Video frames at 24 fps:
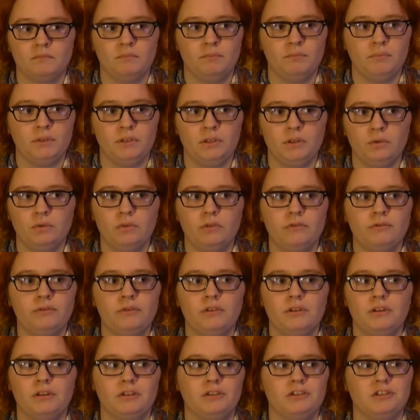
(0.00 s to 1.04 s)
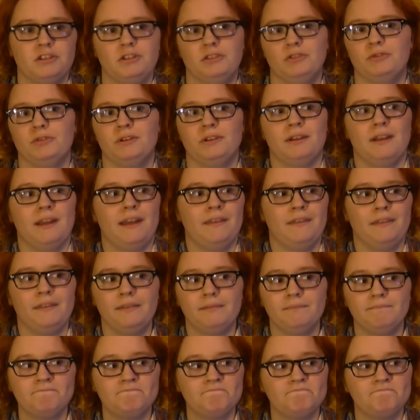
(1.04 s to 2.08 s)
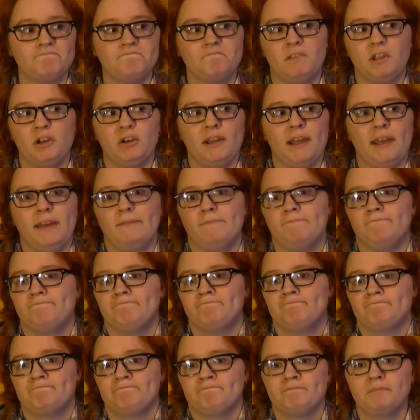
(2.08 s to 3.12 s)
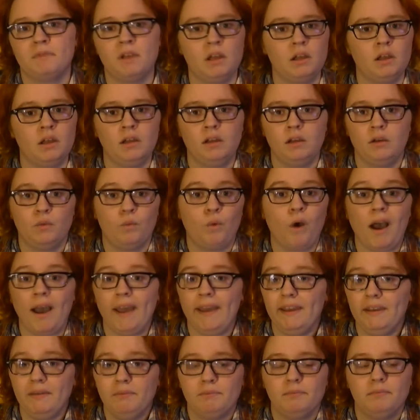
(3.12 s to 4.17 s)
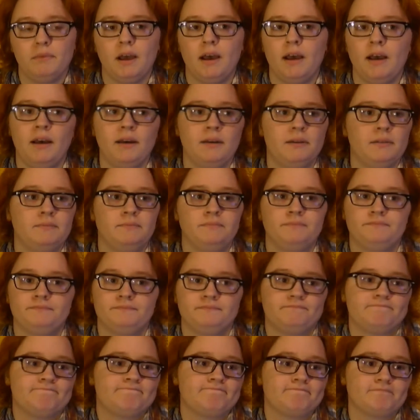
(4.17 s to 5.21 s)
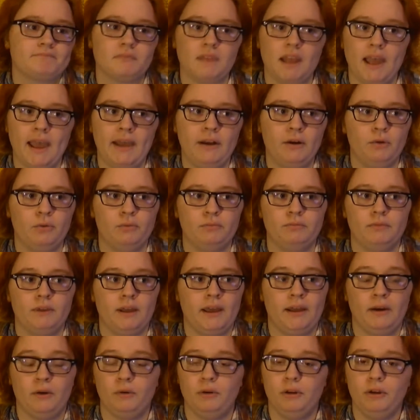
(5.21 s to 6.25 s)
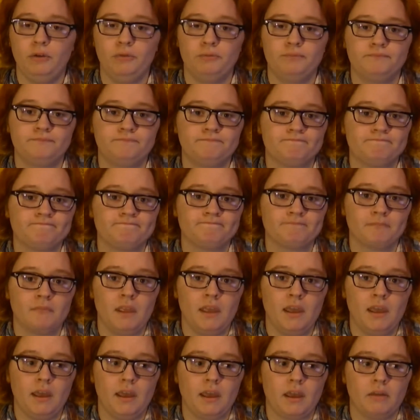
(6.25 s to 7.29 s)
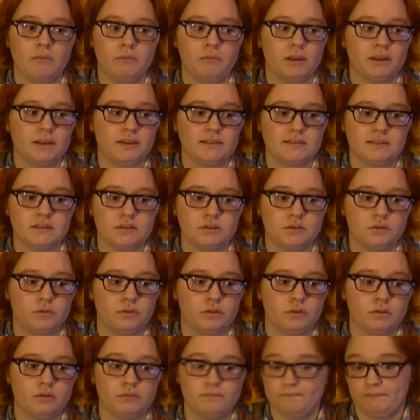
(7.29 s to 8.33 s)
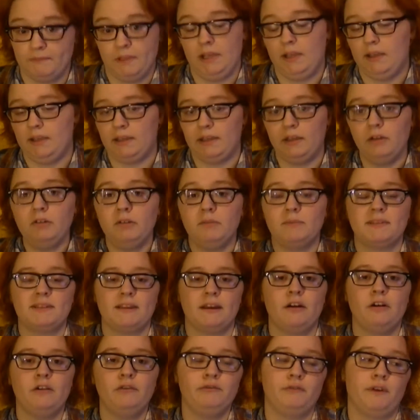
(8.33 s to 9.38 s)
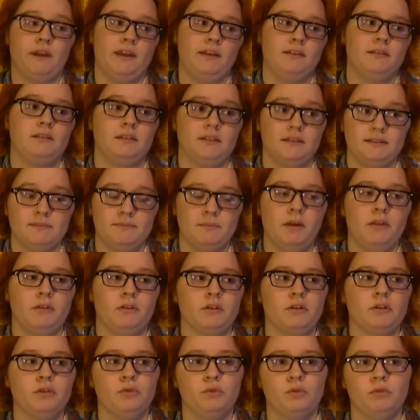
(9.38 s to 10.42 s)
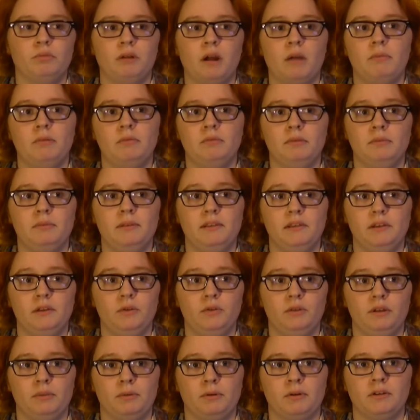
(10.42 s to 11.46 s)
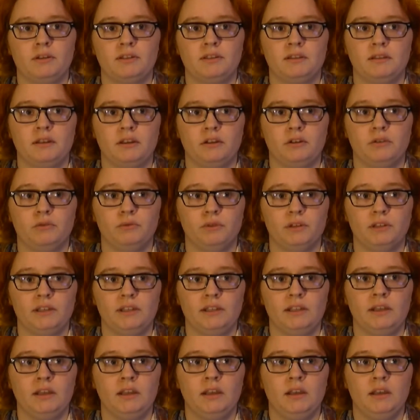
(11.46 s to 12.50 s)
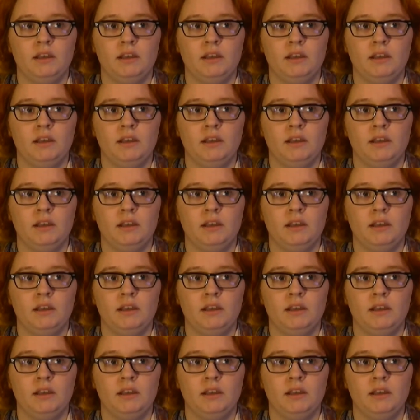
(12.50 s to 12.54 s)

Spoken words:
Beautiful little children, and they're dead. Why? I don't know. And because the shooter killed himself and his mother, who would probably be the only person that could really